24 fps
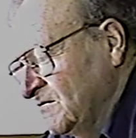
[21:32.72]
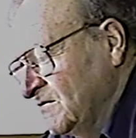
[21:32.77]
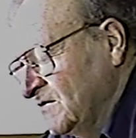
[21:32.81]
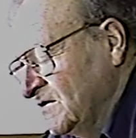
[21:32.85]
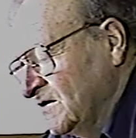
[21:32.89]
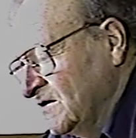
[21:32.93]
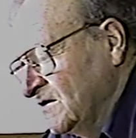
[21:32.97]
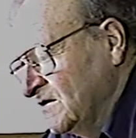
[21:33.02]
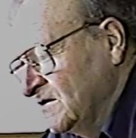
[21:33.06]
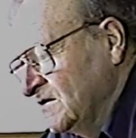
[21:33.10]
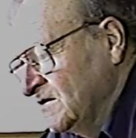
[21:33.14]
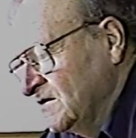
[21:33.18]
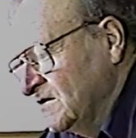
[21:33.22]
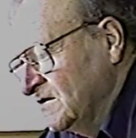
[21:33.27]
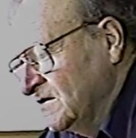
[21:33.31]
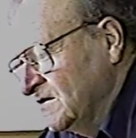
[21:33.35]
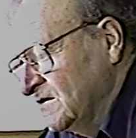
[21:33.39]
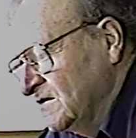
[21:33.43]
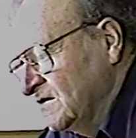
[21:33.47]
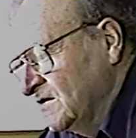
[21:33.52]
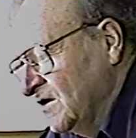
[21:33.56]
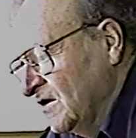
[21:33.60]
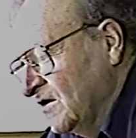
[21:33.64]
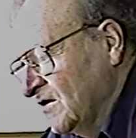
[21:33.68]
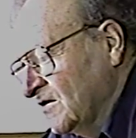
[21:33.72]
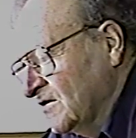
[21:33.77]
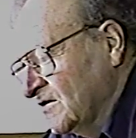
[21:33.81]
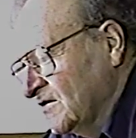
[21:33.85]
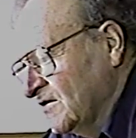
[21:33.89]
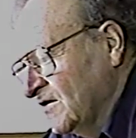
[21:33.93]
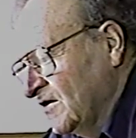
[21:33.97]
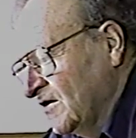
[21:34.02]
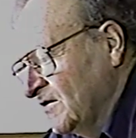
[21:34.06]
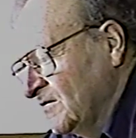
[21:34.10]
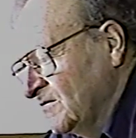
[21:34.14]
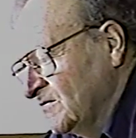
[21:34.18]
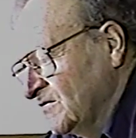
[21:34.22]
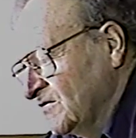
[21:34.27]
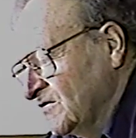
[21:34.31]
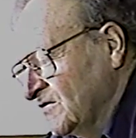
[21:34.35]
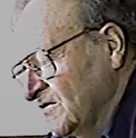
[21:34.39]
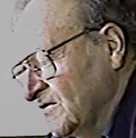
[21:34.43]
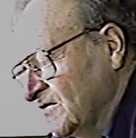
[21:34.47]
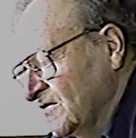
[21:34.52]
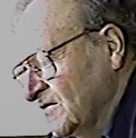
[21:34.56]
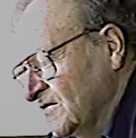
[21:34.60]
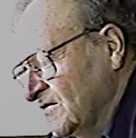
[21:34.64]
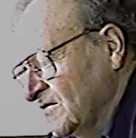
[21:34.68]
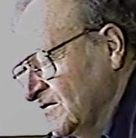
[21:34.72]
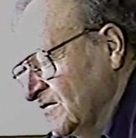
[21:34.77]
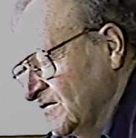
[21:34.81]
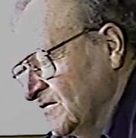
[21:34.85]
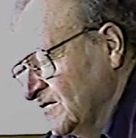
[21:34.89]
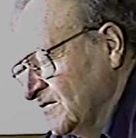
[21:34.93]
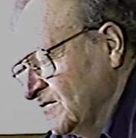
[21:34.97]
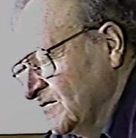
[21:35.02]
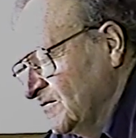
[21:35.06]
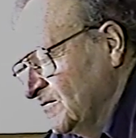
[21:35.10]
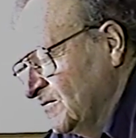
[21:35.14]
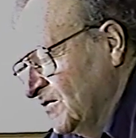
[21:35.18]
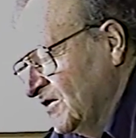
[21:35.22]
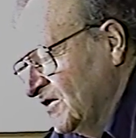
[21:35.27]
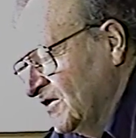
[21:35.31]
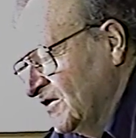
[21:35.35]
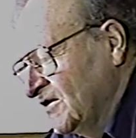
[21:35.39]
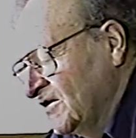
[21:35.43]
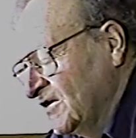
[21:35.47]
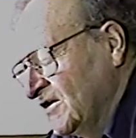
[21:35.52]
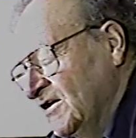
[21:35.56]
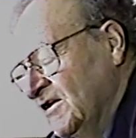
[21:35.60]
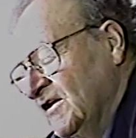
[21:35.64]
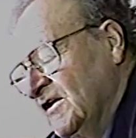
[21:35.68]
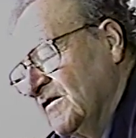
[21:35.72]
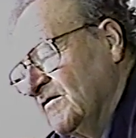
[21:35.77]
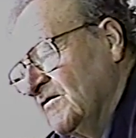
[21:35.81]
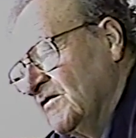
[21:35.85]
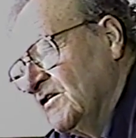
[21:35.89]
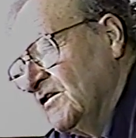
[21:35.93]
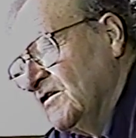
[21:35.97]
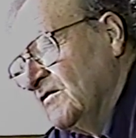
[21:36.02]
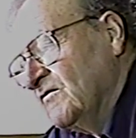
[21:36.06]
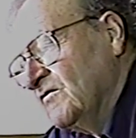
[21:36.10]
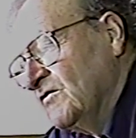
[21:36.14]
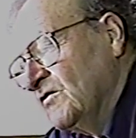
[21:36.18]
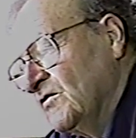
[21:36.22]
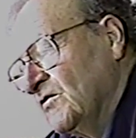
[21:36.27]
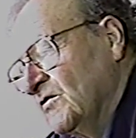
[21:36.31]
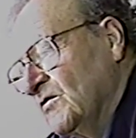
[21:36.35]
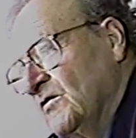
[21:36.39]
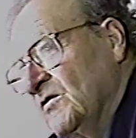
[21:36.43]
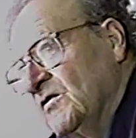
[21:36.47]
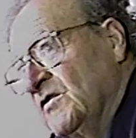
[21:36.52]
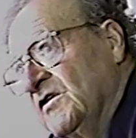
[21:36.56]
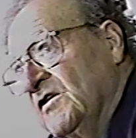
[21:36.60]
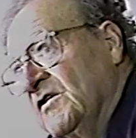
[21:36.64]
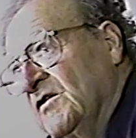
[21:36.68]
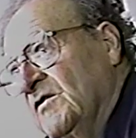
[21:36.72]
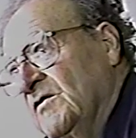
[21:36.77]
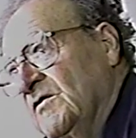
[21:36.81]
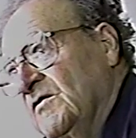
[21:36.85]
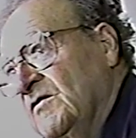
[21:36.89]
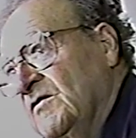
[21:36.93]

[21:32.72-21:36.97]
A lot of times the barn didn't have any floor, you know,